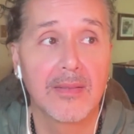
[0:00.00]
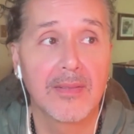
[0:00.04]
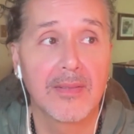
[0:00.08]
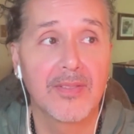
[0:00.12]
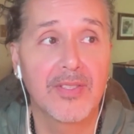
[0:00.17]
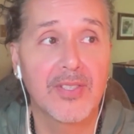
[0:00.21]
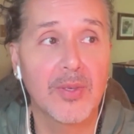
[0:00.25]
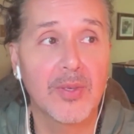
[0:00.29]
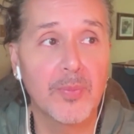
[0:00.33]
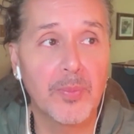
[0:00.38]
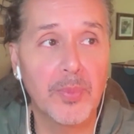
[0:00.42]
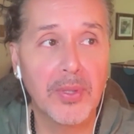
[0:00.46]

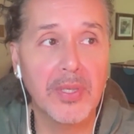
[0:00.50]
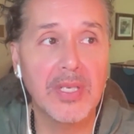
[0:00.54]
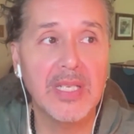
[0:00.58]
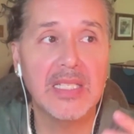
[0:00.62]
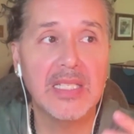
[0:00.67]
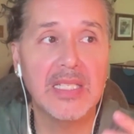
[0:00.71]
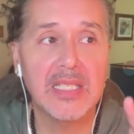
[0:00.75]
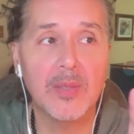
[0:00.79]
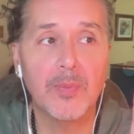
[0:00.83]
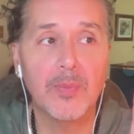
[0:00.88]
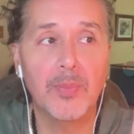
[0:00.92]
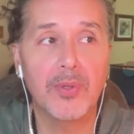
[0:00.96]
some pretty
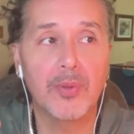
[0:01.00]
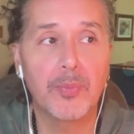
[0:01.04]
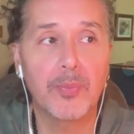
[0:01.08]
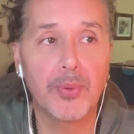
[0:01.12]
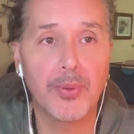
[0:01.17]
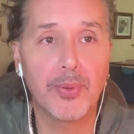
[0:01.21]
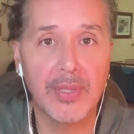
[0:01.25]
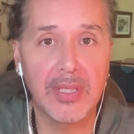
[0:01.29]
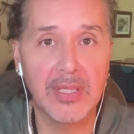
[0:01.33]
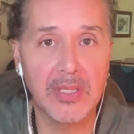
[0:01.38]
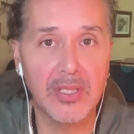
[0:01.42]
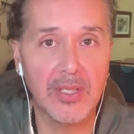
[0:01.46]
simple
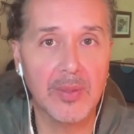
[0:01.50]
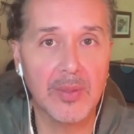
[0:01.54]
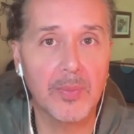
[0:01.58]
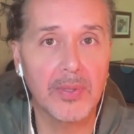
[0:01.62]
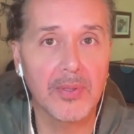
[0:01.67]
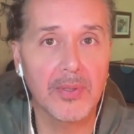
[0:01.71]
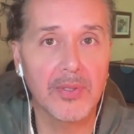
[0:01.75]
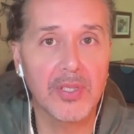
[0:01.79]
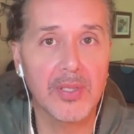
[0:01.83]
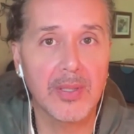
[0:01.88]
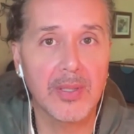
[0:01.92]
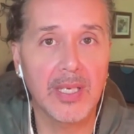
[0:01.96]

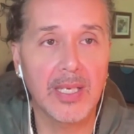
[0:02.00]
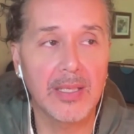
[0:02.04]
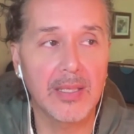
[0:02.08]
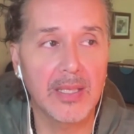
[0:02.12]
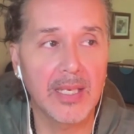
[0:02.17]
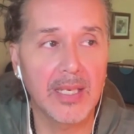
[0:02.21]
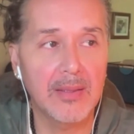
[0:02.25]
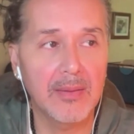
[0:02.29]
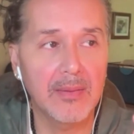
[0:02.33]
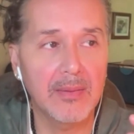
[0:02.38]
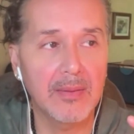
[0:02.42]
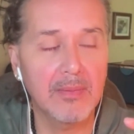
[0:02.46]
principles,
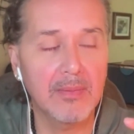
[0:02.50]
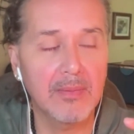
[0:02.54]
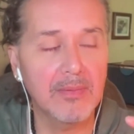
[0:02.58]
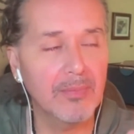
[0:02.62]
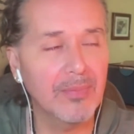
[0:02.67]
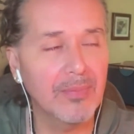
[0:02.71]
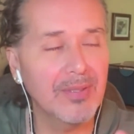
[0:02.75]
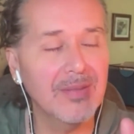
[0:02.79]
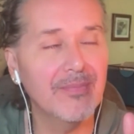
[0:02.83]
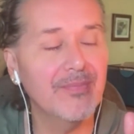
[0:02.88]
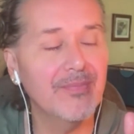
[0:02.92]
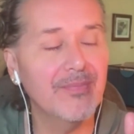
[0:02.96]
and
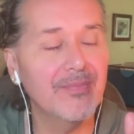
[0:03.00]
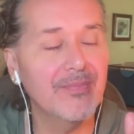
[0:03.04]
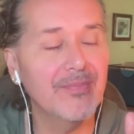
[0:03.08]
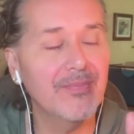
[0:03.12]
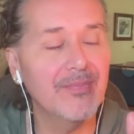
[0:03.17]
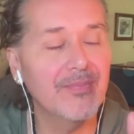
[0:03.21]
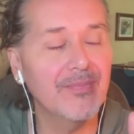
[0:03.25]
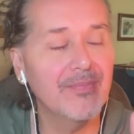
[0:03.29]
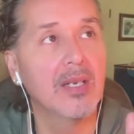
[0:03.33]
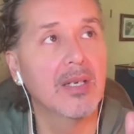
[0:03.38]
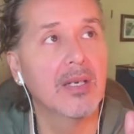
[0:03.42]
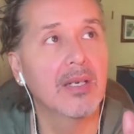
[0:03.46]

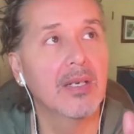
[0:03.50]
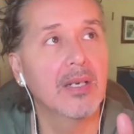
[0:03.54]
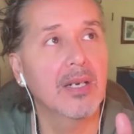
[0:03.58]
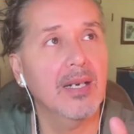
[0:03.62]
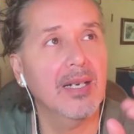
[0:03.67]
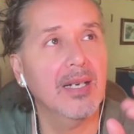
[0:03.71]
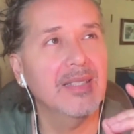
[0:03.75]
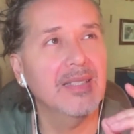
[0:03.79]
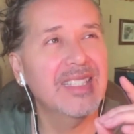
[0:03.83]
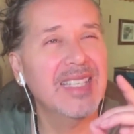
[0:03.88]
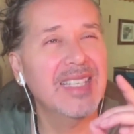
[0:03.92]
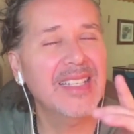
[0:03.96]

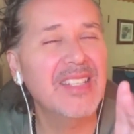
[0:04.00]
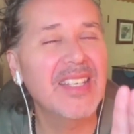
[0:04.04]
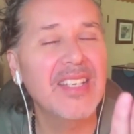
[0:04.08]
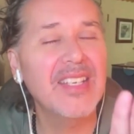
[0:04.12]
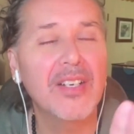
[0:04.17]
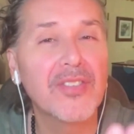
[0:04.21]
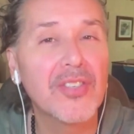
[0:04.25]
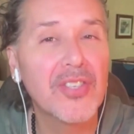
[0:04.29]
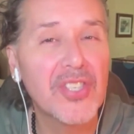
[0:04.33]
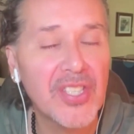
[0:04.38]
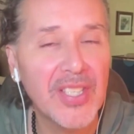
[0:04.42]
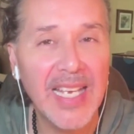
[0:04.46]
it's not the
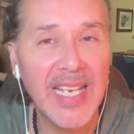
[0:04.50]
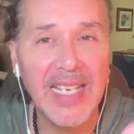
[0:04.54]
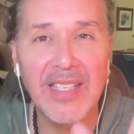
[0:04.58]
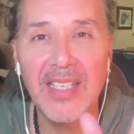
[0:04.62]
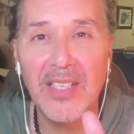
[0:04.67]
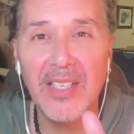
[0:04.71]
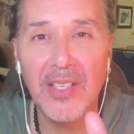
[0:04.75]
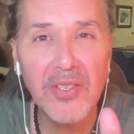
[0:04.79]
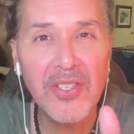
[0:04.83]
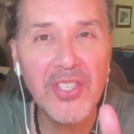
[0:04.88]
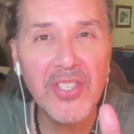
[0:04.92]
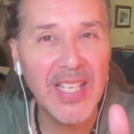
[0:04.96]

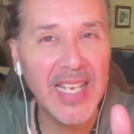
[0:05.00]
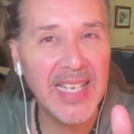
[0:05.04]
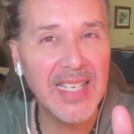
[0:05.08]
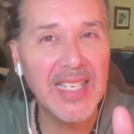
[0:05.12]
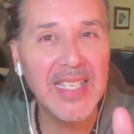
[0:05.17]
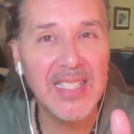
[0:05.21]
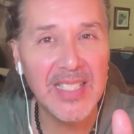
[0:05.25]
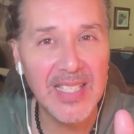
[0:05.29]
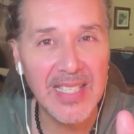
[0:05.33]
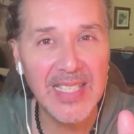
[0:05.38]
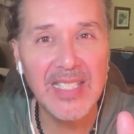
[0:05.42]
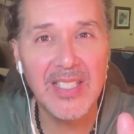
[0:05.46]
understanding.
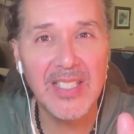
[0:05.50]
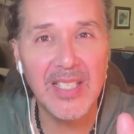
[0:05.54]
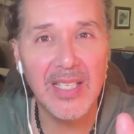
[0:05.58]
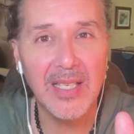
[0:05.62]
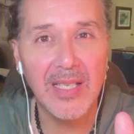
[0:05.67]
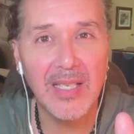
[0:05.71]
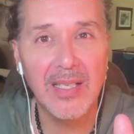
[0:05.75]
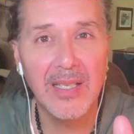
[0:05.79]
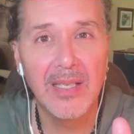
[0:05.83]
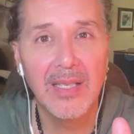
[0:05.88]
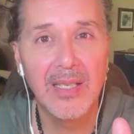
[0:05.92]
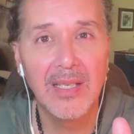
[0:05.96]
Understanding's
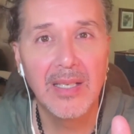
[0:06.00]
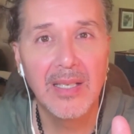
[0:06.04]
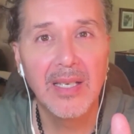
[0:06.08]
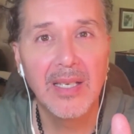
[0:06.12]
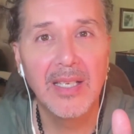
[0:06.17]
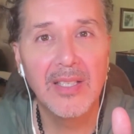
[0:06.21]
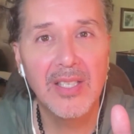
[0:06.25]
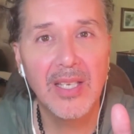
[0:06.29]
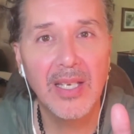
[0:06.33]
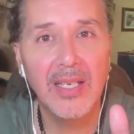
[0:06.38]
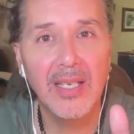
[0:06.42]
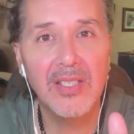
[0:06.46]
easy.
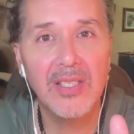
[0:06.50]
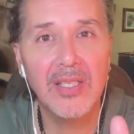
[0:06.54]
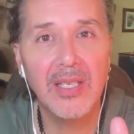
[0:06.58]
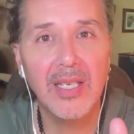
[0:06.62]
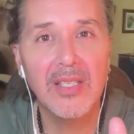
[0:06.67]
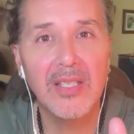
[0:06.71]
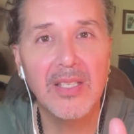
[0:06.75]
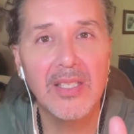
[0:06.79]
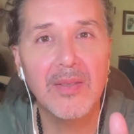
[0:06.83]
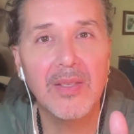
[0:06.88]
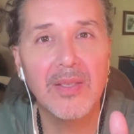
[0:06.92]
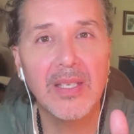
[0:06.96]

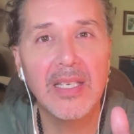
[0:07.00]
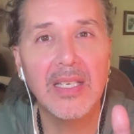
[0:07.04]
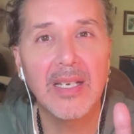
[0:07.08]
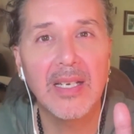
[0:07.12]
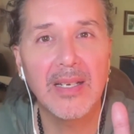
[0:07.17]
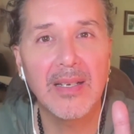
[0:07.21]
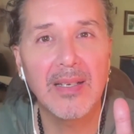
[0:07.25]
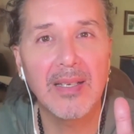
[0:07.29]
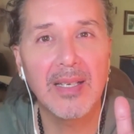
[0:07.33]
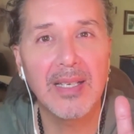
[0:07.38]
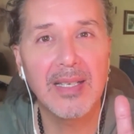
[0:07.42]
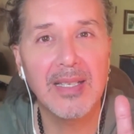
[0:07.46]
It's the
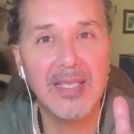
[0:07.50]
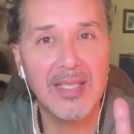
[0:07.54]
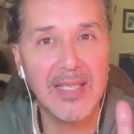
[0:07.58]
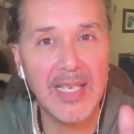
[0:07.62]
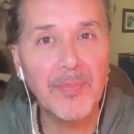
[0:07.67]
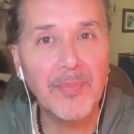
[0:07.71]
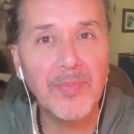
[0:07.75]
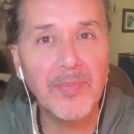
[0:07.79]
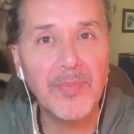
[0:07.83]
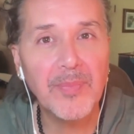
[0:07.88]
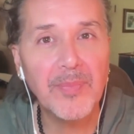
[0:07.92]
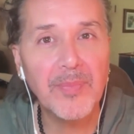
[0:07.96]

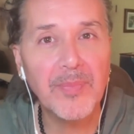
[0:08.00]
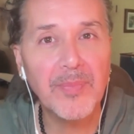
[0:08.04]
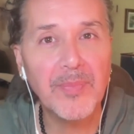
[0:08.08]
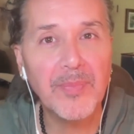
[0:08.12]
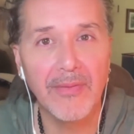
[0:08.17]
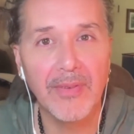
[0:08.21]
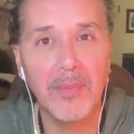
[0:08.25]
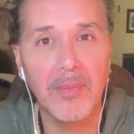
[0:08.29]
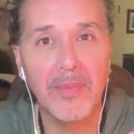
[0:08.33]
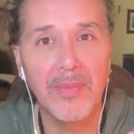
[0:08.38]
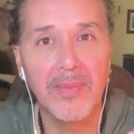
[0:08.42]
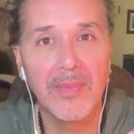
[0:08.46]
acceptance of
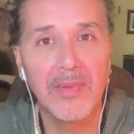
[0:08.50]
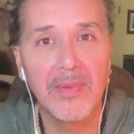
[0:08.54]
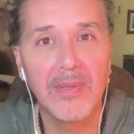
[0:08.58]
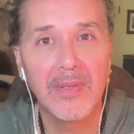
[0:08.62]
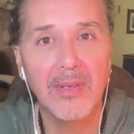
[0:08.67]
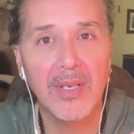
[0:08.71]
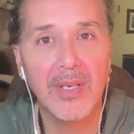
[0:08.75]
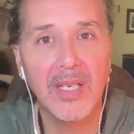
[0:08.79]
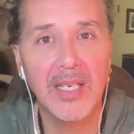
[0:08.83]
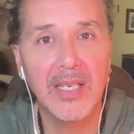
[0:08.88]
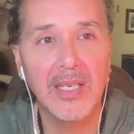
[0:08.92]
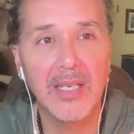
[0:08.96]
them.
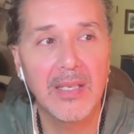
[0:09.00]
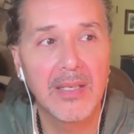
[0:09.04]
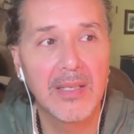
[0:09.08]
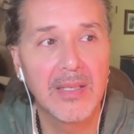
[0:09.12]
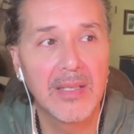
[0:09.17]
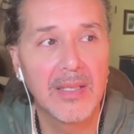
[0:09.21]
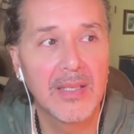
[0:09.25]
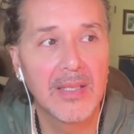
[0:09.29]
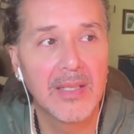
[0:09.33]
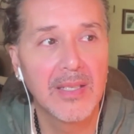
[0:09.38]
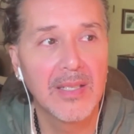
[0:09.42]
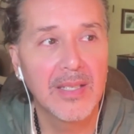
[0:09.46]
Okay,
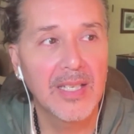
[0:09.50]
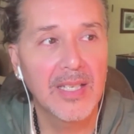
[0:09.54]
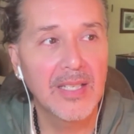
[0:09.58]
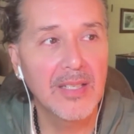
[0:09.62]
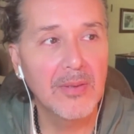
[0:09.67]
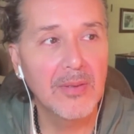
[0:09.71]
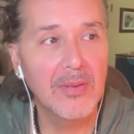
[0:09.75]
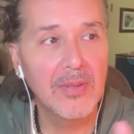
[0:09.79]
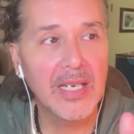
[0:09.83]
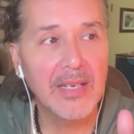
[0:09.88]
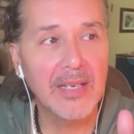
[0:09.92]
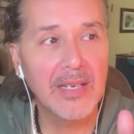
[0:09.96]
and
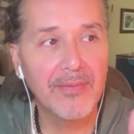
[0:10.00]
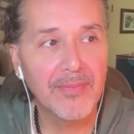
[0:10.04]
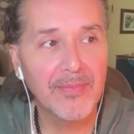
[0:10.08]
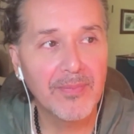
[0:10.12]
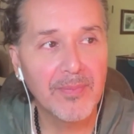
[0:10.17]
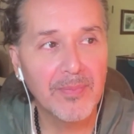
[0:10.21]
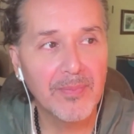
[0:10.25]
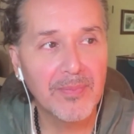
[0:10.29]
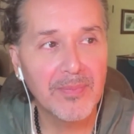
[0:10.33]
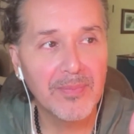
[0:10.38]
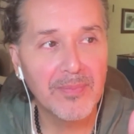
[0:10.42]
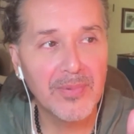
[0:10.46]
you and I've
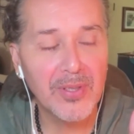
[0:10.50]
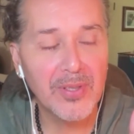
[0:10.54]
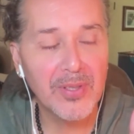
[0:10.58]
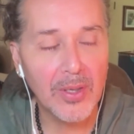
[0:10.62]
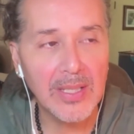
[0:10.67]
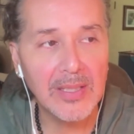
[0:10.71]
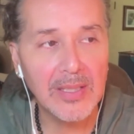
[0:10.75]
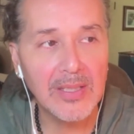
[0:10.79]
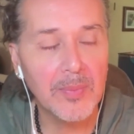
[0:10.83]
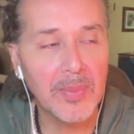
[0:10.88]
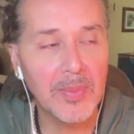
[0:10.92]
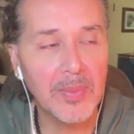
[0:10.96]

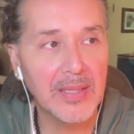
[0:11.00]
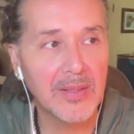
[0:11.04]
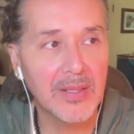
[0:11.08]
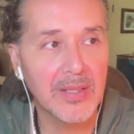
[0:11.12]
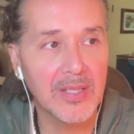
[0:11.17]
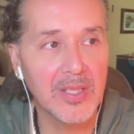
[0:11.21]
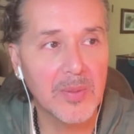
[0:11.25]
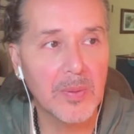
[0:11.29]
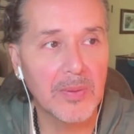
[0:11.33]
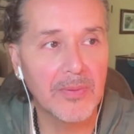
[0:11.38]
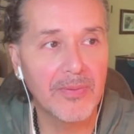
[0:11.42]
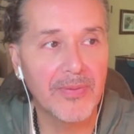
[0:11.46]
talked about
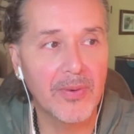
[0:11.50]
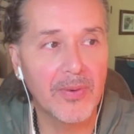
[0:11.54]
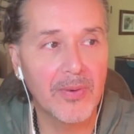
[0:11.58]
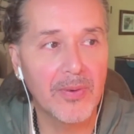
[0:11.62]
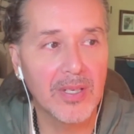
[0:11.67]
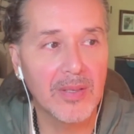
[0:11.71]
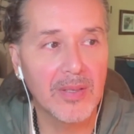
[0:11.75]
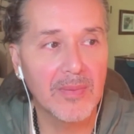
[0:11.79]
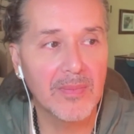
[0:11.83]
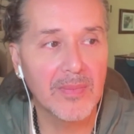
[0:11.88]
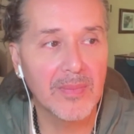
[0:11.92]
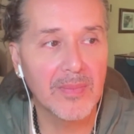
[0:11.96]
this
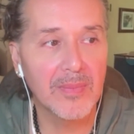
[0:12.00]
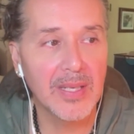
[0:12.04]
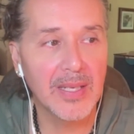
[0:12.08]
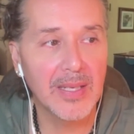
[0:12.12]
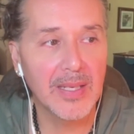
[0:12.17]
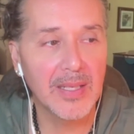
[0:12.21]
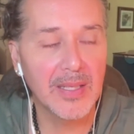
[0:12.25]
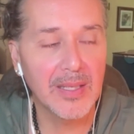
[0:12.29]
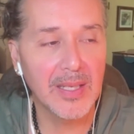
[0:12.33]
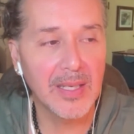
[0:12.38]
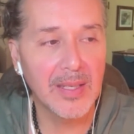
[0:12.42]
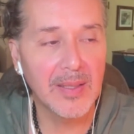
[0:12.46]
before,
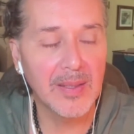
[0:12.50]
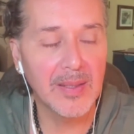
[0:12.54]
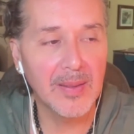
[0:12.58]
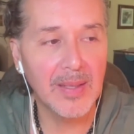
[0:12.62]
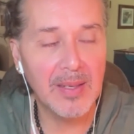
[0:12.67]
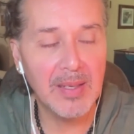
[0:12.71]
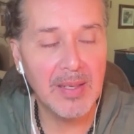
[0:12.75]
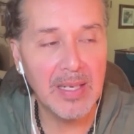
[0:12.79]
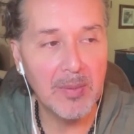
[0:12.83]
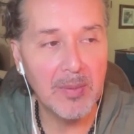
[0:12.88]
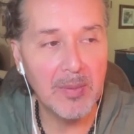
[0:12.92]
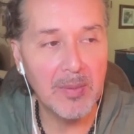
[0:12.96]
and
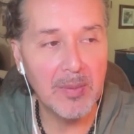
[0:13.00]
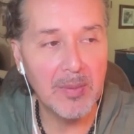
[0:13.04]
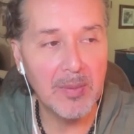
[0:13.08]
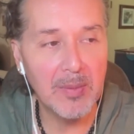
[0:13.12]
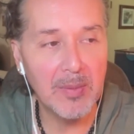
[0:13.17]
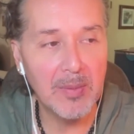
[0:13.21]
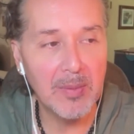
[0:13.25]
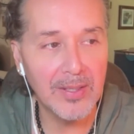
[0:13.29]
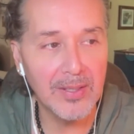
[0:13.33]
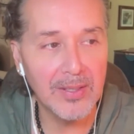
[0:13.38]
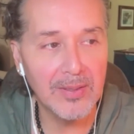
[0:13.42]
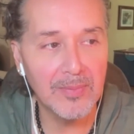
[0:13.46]
I'm a
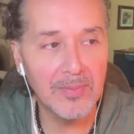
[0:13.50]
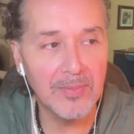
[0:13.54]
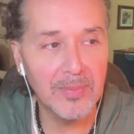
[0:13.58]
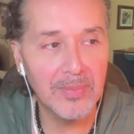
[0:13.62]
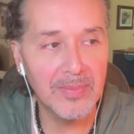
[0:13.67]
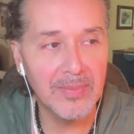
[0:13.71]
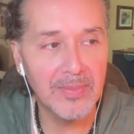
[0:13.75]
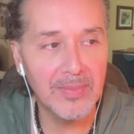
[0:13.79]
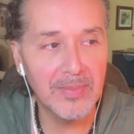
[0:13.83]
real